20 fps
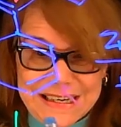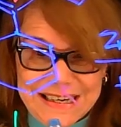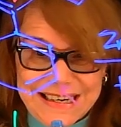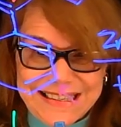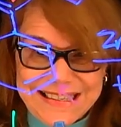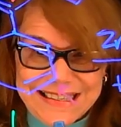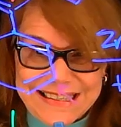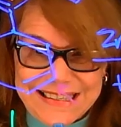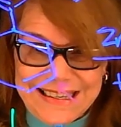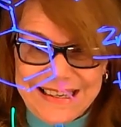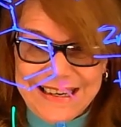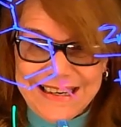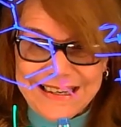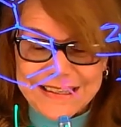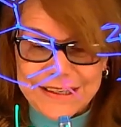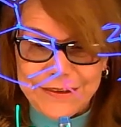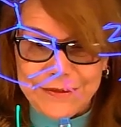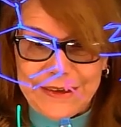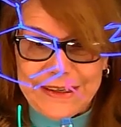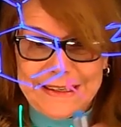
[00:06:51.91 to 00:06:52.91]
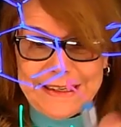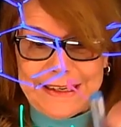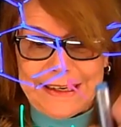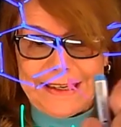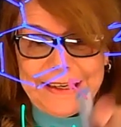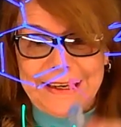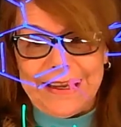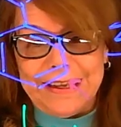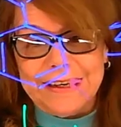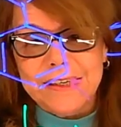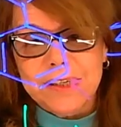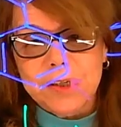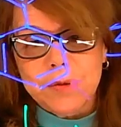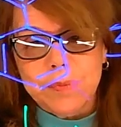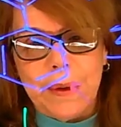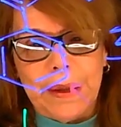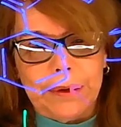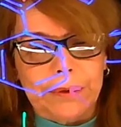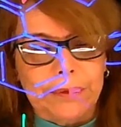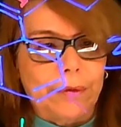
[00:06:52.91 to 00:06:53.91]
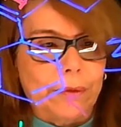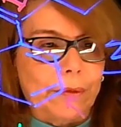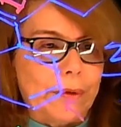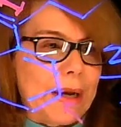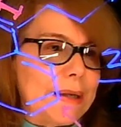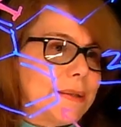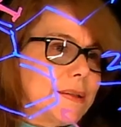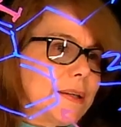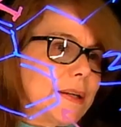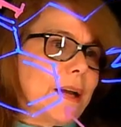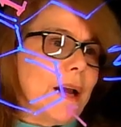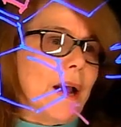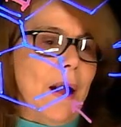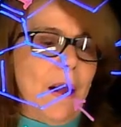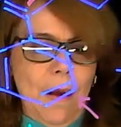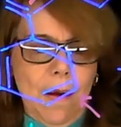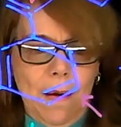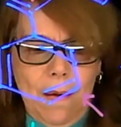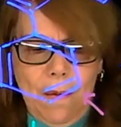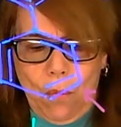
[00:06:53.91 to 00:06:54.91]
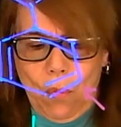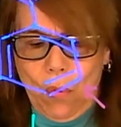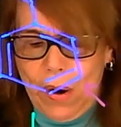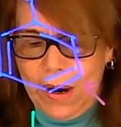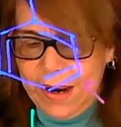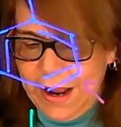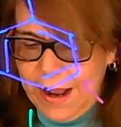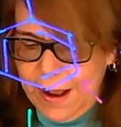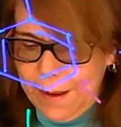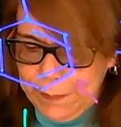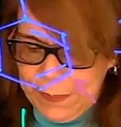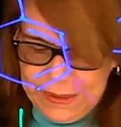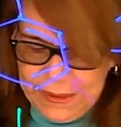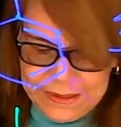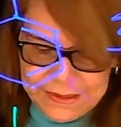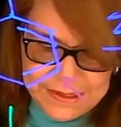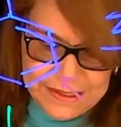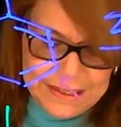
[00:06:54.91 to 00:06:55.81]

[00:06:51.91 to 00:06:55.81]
is deactivating and is metal-directing. What happens